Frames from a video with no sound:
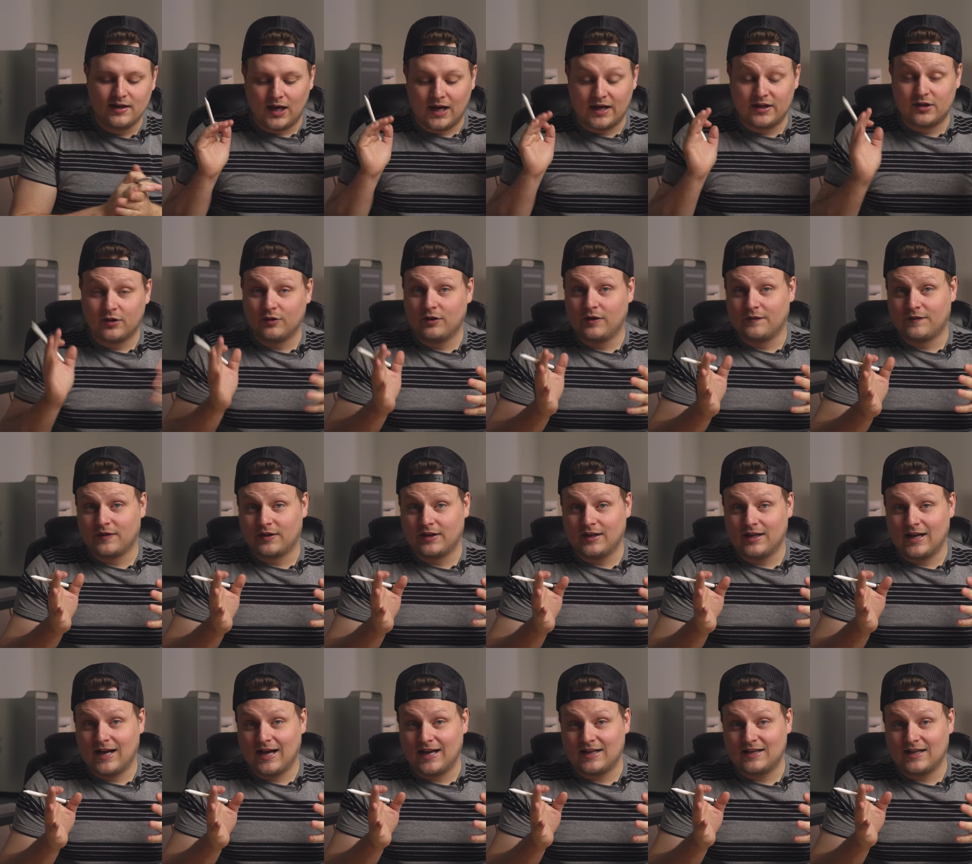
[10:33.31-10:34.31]
I don't know if they're
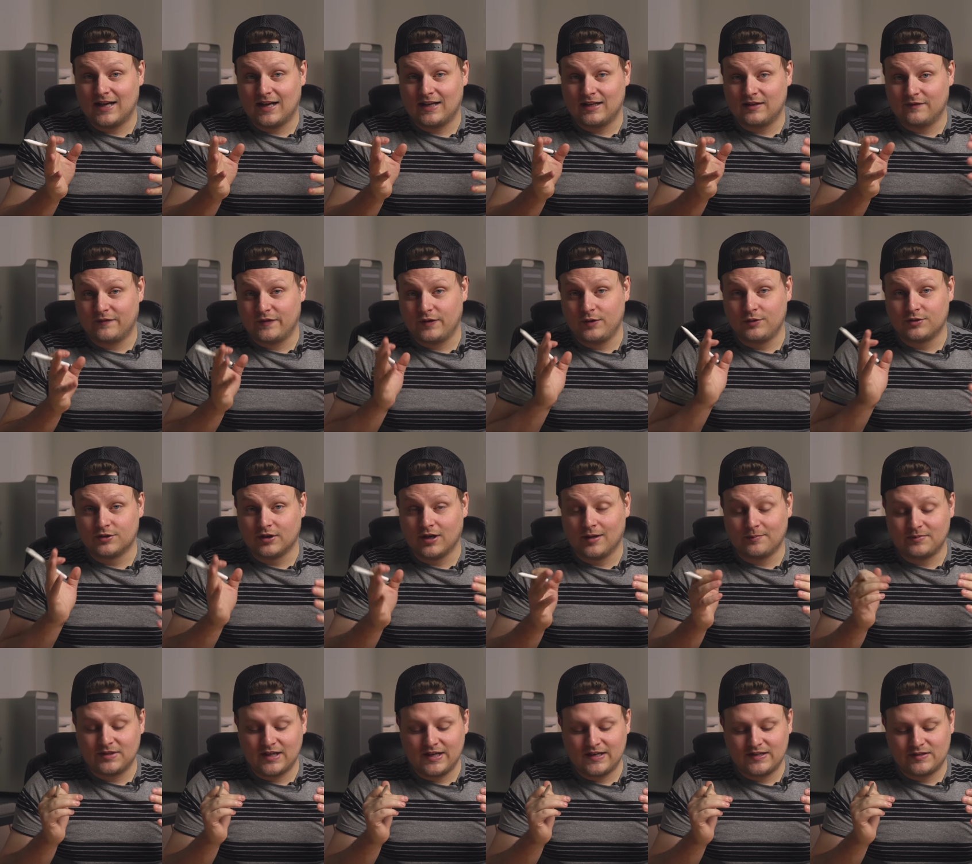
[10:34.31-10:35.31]
gonna add that in future
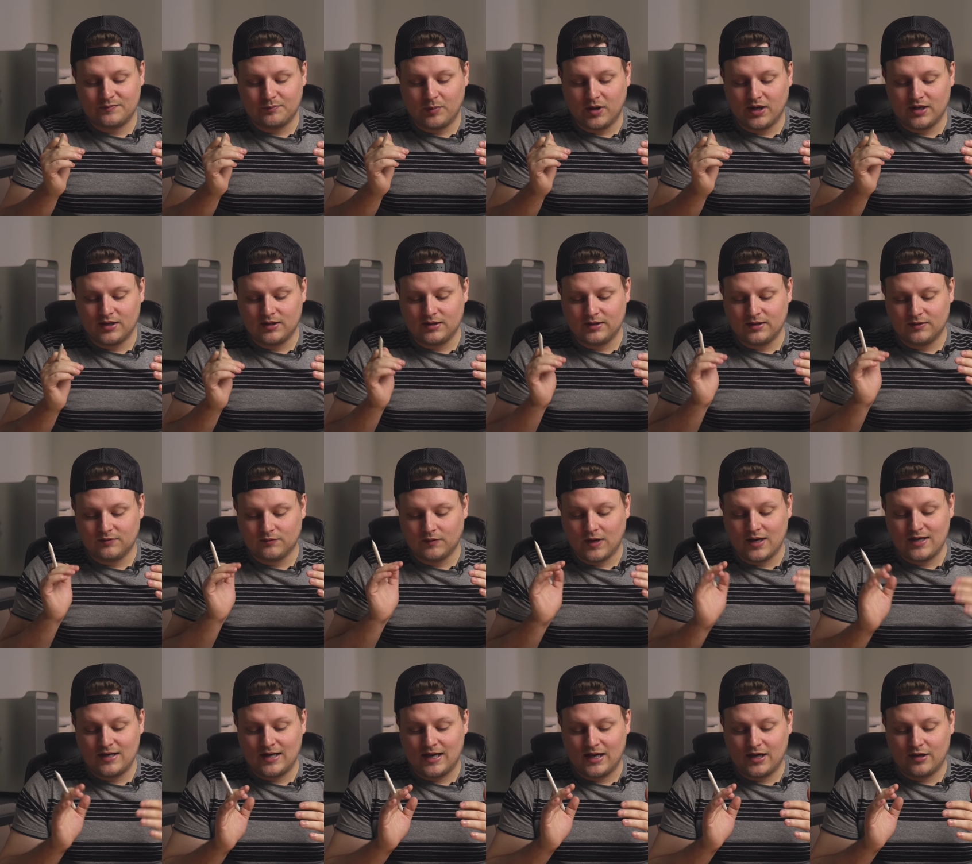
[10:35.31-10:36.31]
updates, but
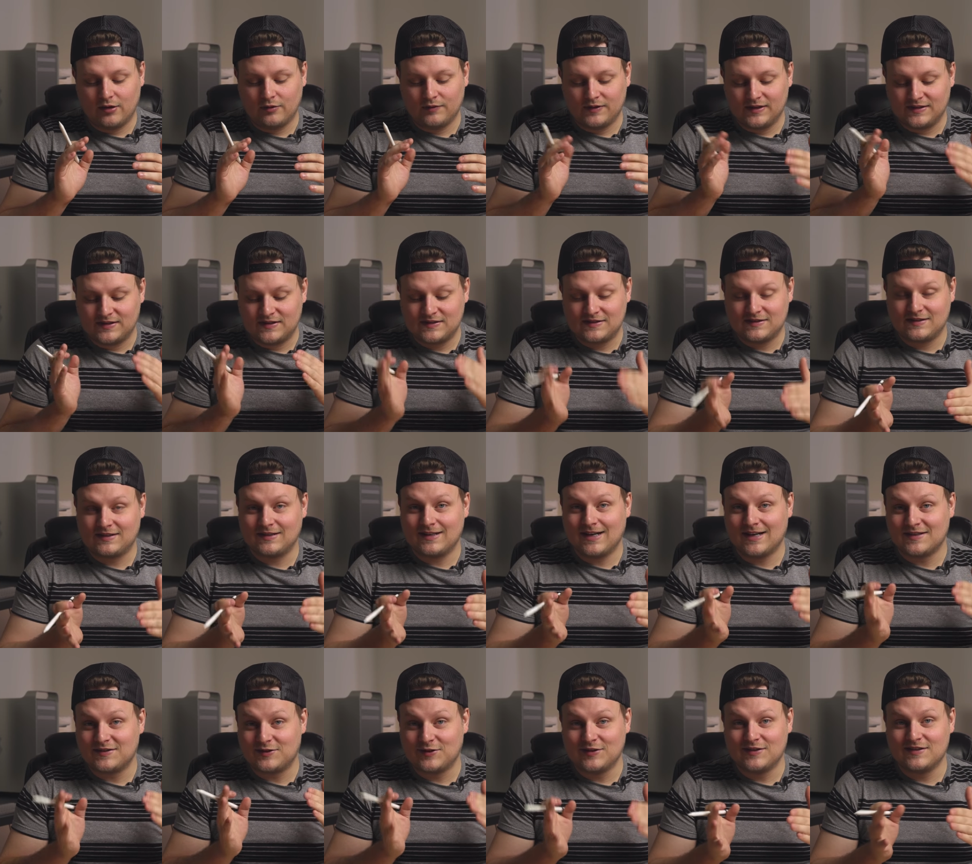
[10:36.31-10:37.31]
right now this is
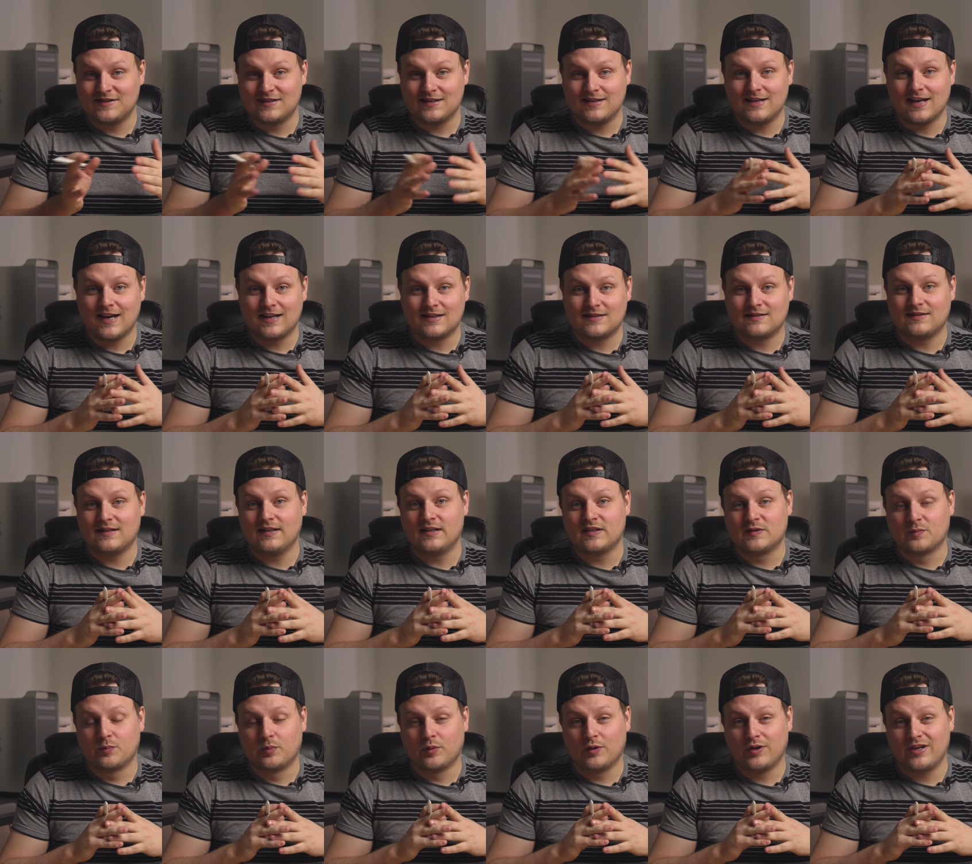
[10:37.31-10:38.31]
as good as it gets and
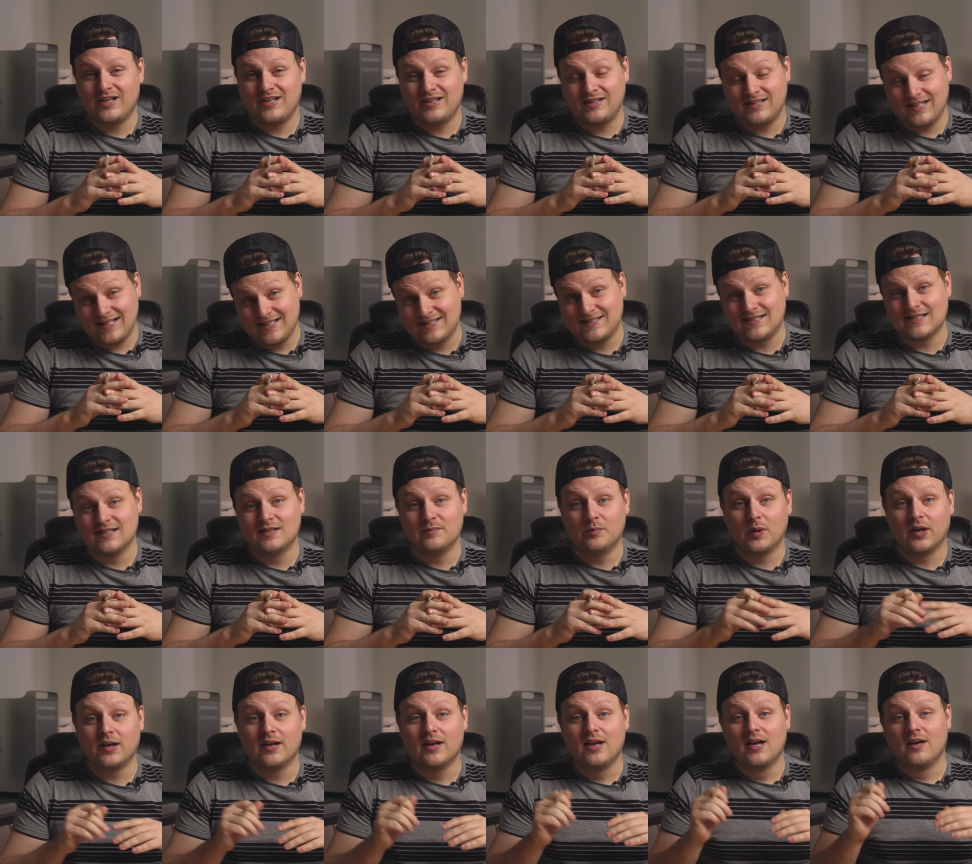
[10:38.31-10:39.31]
it's pretty decent.
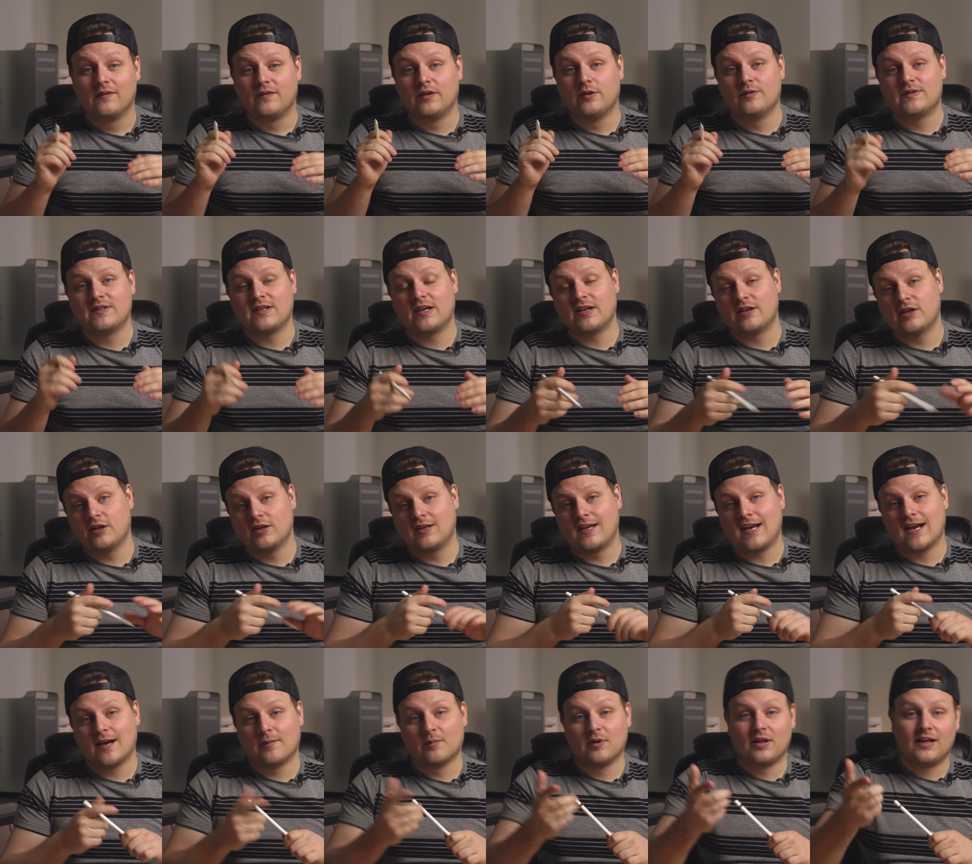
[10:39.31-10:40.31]
But if you're using a good
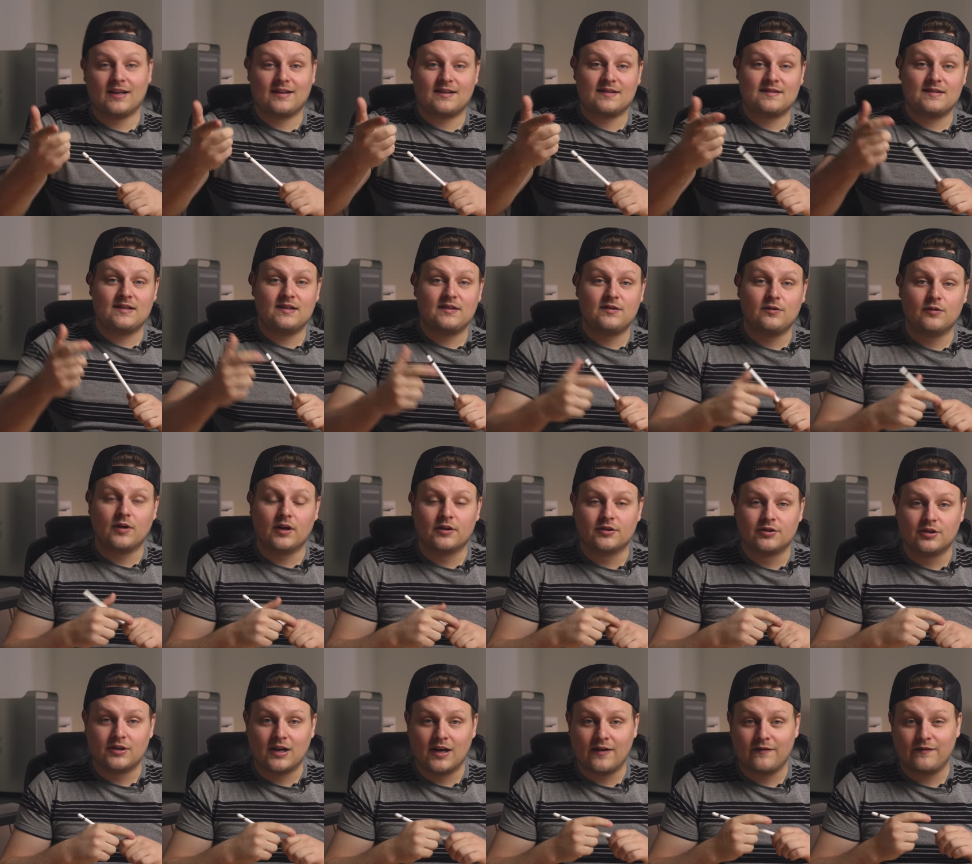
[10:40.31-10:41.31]
camera like the
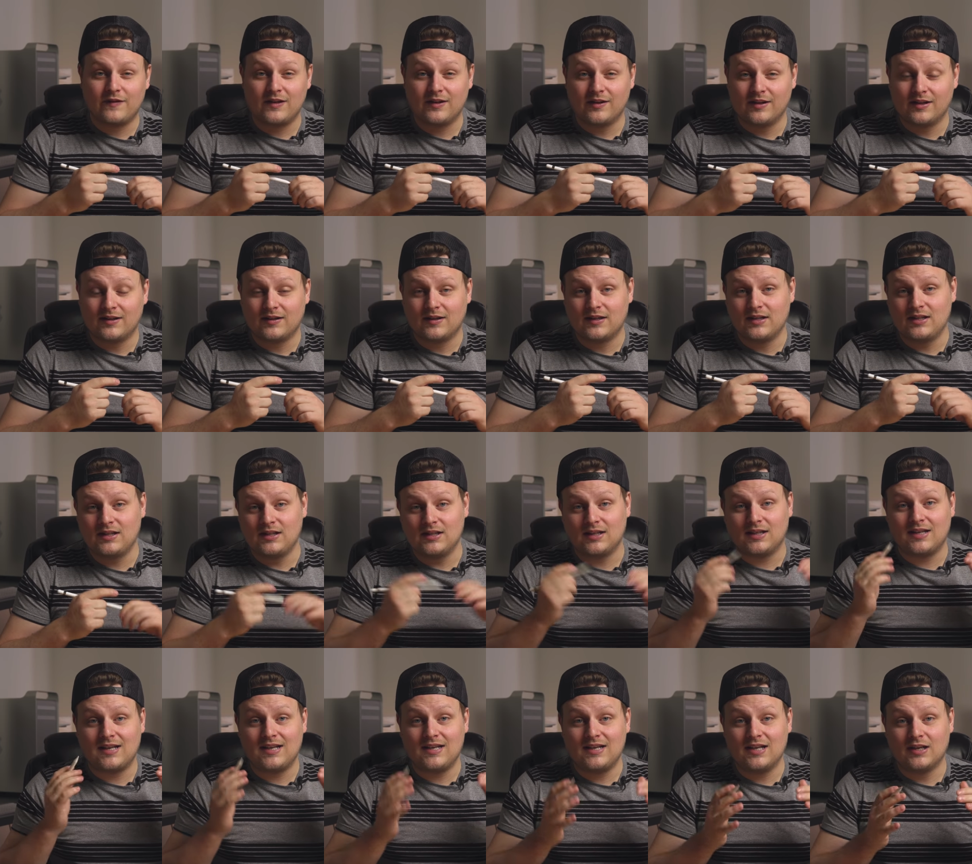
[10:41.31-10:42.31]
C200, I feel that the
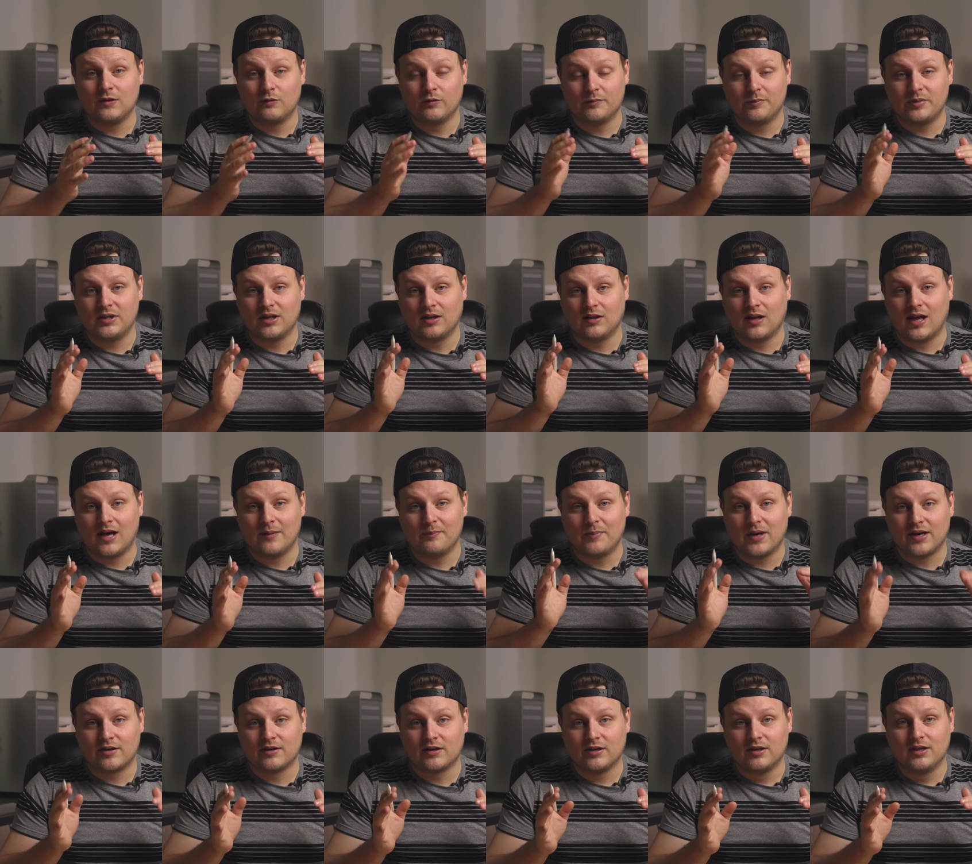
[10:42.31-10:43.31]
keying would be a lot
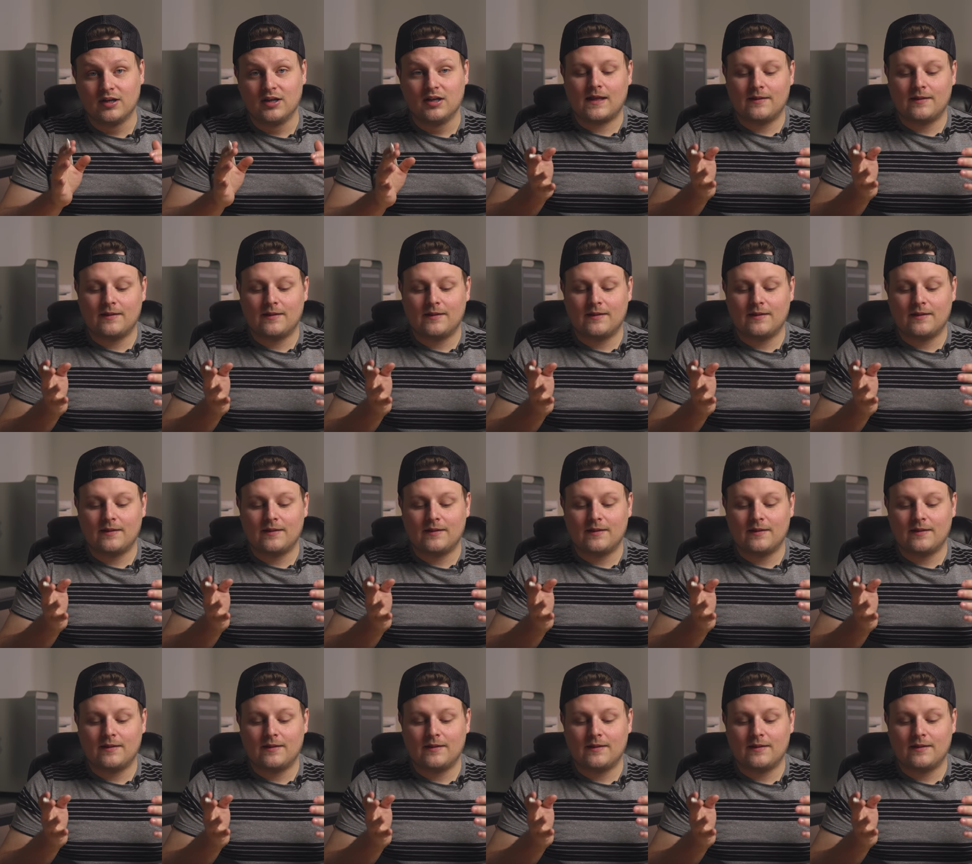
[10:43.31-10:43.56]
better.